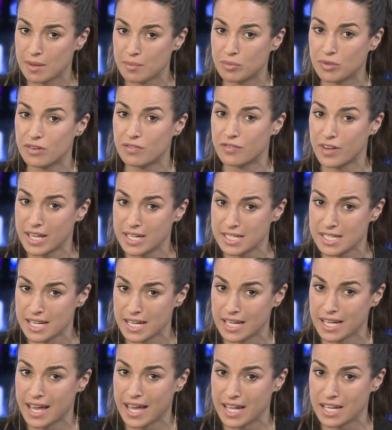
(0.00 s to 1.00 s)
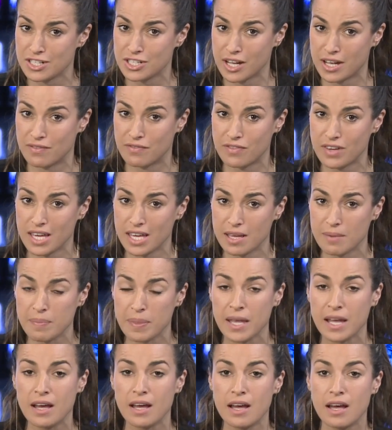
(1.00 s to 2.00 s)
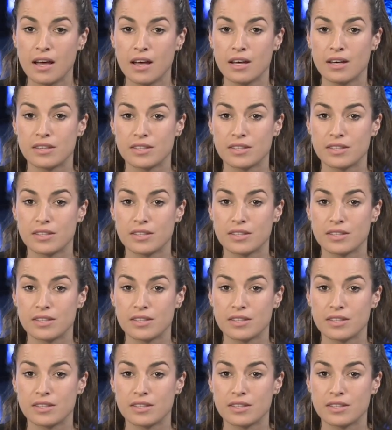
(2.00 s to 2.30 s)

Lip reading: and preventing HIV.